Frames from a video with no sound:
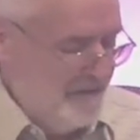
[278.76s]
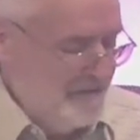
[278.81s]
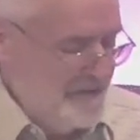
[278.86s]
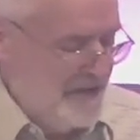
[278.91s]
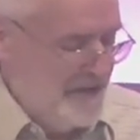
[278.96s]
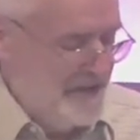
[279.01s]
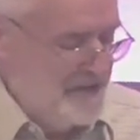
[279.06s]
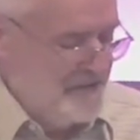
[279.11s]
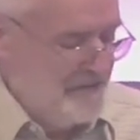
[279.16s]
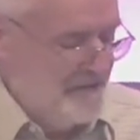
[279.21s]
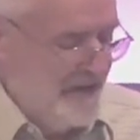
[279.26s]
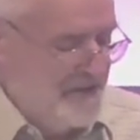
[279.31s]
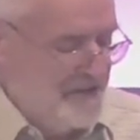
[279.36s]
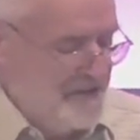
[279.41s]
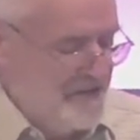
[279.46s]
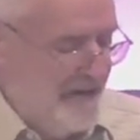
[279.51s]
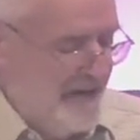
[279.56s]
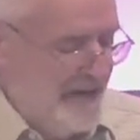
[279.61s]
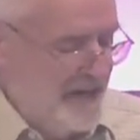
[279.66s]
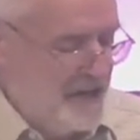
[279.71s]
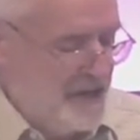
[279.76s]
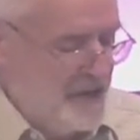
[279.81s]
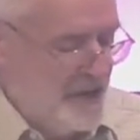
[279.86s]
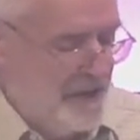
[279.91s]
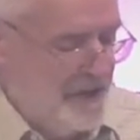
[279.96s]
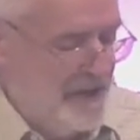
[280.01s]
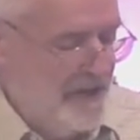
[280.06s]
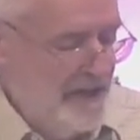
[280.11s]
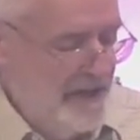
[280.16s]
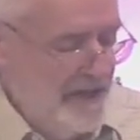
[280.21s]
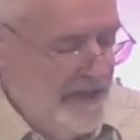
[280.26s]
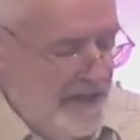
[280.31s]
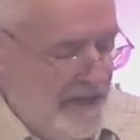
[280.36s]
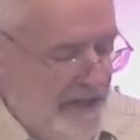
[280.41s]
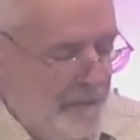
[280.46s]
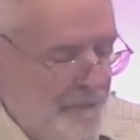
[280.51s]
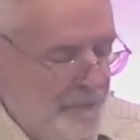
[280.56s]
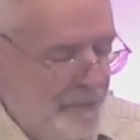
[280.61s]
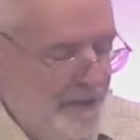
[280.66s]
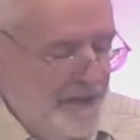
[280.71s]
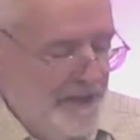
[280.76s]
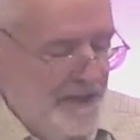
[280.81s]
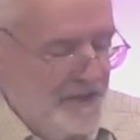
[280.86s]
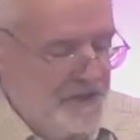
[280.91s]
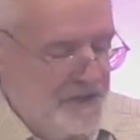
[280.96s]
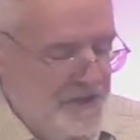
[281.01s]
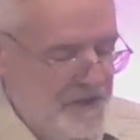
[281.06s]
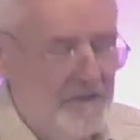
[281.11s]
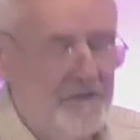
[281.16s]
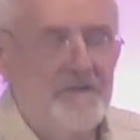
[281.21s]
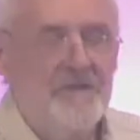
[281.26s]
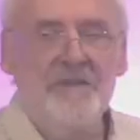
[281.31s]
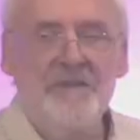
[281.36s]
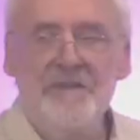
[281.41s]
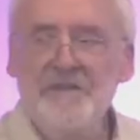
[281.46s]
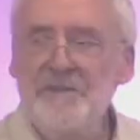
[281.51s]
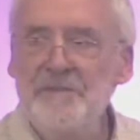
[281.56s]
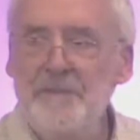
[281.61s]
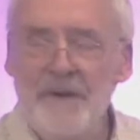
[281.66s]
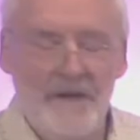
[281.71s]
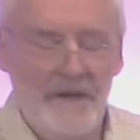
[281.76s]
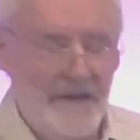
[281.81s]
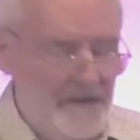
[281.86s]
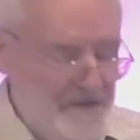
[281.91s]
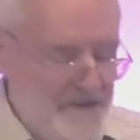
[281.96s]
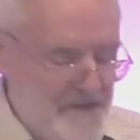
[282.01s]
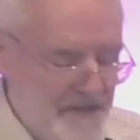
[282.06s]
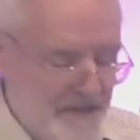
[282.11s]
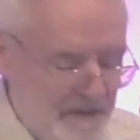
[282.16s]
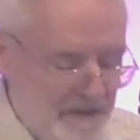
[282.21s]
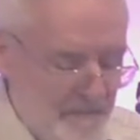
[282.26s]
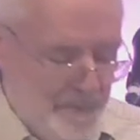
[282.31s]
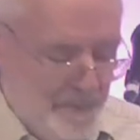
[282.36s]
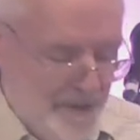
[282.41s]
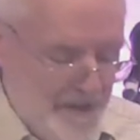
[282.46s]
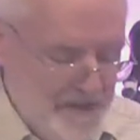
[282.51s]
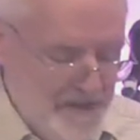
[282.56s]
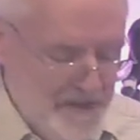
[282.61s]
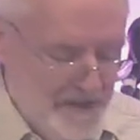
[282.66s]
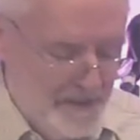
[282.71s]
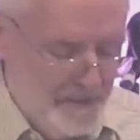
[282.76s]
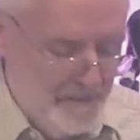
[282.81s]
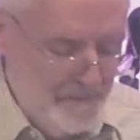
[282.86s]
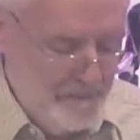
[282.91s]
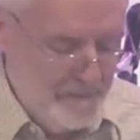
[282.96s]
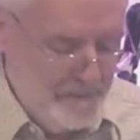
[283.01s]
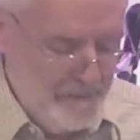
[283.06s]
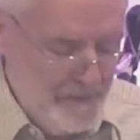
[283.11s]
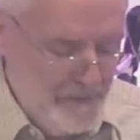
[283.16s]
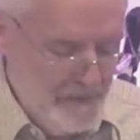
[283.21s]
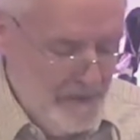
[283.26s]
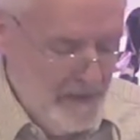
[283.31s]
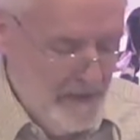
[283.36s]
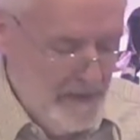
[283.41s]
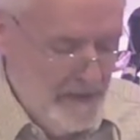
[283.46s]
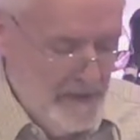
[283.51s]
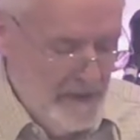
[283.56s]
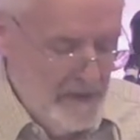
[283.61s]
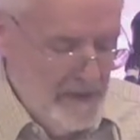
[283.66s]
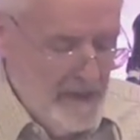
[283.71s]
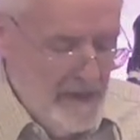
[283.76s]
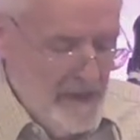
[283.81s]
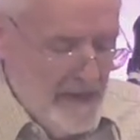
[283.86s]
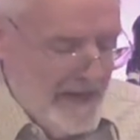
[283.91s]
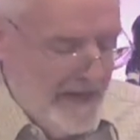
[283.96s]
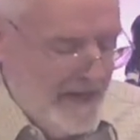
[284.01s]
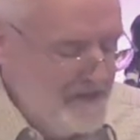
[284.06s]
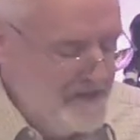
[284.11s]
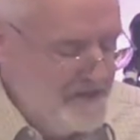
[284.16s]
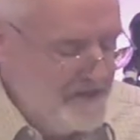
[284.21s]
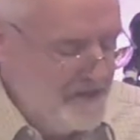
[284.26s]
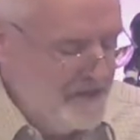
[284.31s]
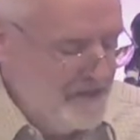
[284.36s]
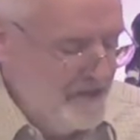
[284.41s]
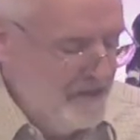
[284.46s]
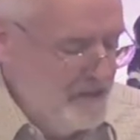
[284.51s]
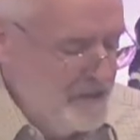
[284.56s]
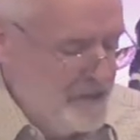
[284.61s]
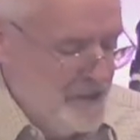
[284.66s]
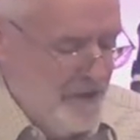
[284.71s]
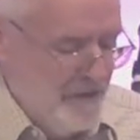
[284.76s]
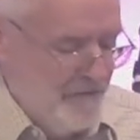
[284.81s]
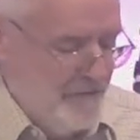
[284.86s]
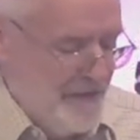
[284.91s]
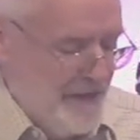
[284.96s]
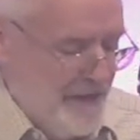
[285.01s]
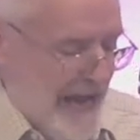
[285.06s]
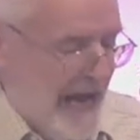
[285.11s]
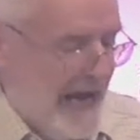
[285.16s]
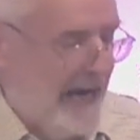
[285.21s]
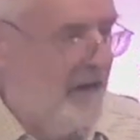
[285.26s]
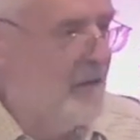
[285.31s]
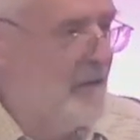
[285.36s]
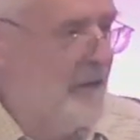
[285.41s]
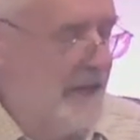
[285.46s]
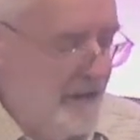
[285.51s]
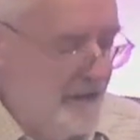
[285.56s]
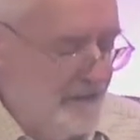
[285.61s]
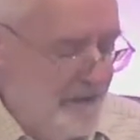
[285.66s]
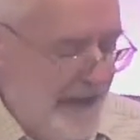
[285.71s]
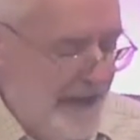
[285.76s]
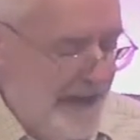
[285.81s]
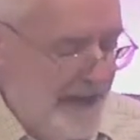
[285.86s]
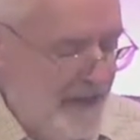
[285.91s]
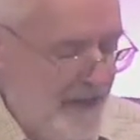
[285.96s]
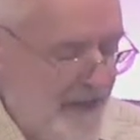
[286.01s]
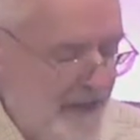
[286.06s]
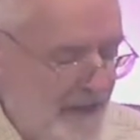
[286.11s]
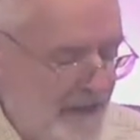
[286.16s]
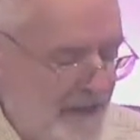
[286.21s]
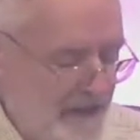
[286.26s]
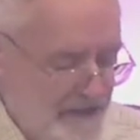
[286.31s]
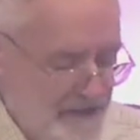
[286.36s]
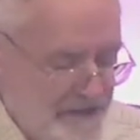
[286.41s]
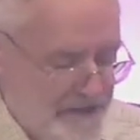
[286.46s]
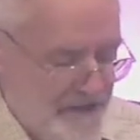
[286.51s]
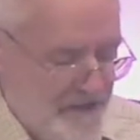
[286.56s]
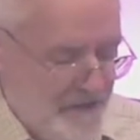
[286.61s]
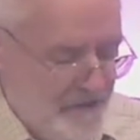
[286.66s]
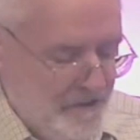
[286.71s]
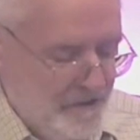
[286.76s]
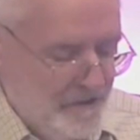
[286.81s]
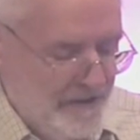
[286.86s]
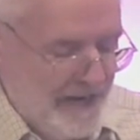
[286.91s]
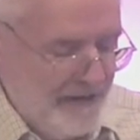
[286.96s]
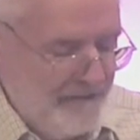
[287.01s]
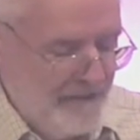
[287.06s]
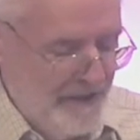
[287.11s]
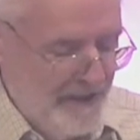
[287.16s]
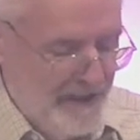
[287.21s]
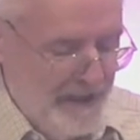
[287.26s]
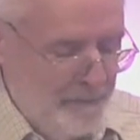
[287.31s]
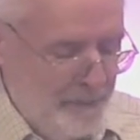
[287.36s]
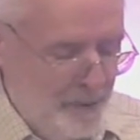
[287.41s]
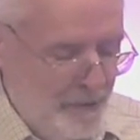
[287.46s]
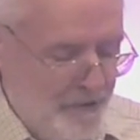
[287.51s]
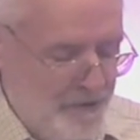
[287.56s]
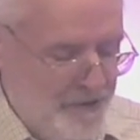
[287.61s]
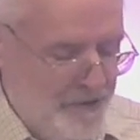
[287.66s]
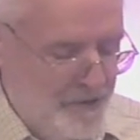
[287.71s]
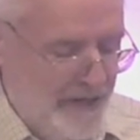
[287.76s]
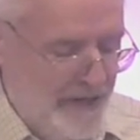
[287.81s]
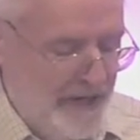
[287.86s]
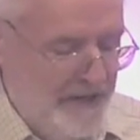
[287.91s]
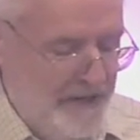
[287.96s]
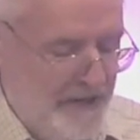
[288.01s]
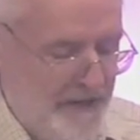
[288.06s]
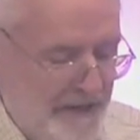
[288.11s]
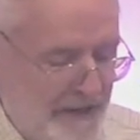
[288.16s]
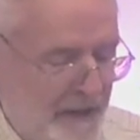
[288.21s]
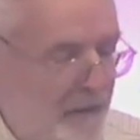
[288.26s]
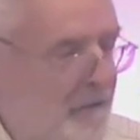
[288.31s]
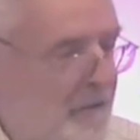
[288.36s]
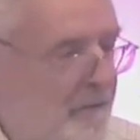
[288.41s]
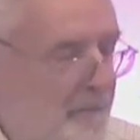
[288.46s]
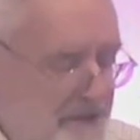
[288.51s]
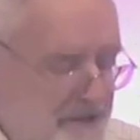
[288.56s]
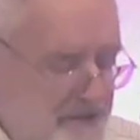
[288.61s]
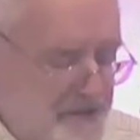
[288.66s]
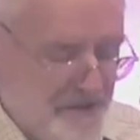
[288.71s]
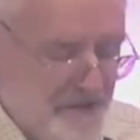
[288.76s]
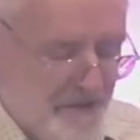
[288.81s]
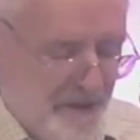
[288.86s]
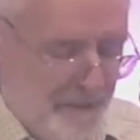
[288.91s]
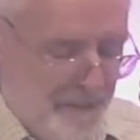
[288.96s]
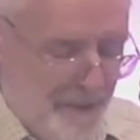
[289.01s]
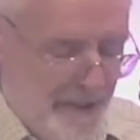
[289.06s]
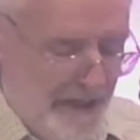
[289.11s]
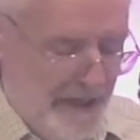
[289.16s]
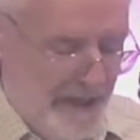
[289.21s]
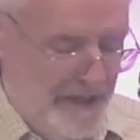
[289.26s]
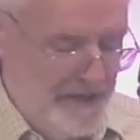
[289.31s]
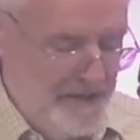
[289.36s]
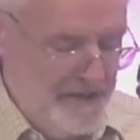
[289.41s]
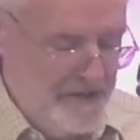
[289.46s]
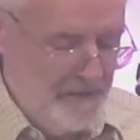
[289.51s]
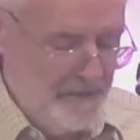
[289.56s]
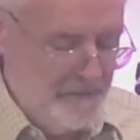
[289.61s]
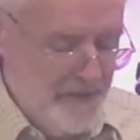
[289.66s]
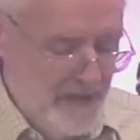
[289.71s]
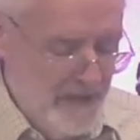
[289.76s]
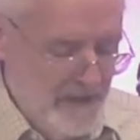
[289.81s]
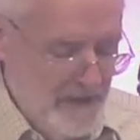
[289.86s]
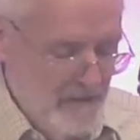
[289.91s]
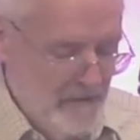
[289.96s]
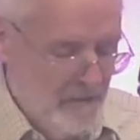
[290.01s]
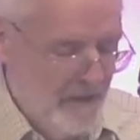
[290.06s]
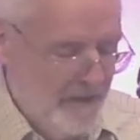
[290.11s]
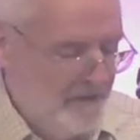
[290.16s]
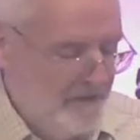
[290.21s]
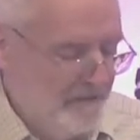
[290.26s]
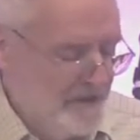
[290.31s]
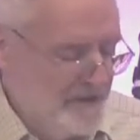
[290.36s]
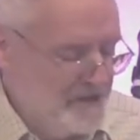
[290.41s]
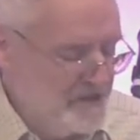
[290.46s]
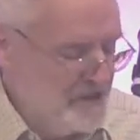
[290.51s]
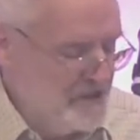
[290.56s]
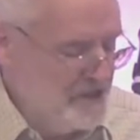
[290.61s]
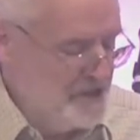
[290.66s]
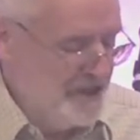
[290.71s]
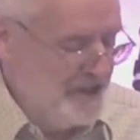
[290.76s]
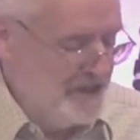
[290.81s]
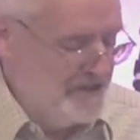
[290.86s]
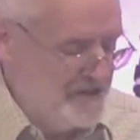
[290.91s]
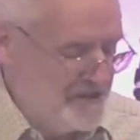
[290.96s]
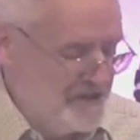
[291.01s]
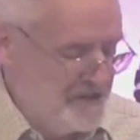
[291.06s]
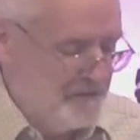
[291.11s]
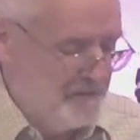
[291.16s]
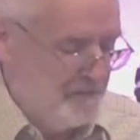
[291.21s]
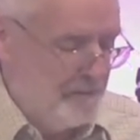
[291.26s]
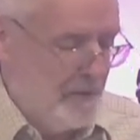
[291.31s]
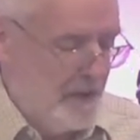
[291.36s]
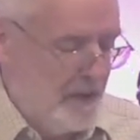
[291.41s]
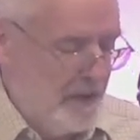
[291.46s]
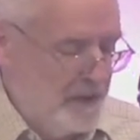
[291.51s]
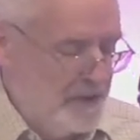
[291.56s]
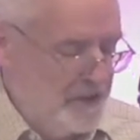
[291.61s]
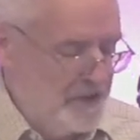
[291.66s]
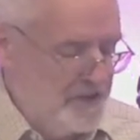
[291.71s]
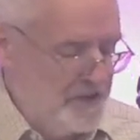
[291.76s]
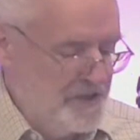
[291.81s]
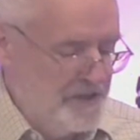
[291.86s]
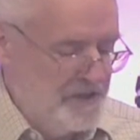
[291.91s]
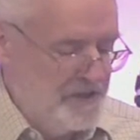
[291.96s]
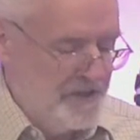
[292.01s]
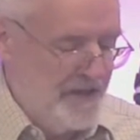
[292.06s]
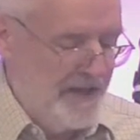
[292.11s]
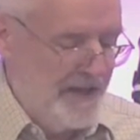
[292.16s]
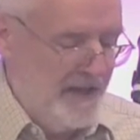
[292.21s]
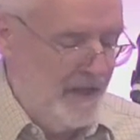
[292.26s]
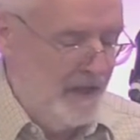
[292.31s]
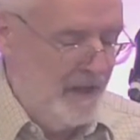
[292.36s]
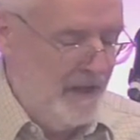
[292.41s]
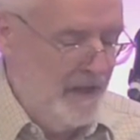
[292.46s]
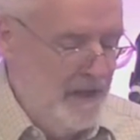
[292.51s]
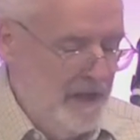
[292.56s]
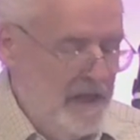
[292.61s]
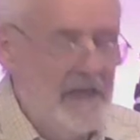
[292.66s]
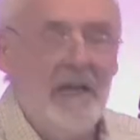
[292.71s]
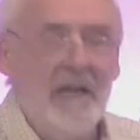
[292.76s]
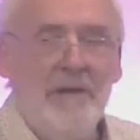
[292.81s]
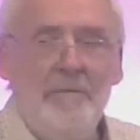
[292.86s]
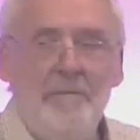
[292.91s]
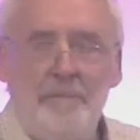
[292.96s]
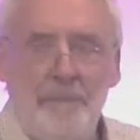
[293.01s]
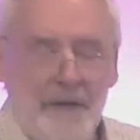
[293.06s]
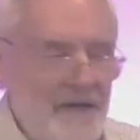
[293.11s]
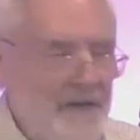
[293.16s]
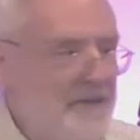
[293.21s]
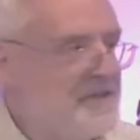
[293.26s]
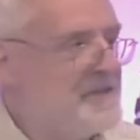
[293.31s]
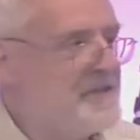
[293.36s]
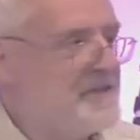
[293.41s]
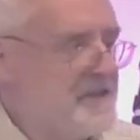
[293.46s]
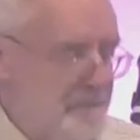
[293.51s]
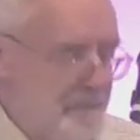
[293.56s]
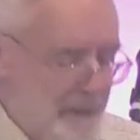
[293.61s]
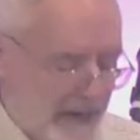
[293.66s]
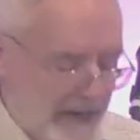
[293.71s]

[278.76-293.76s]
his resurrection, he preached to the spirits in prison. Hence the notion of the harrowing of hell, so graphically portrayed in the old mystery plays, when the risen Jesus marches into hell and bursts back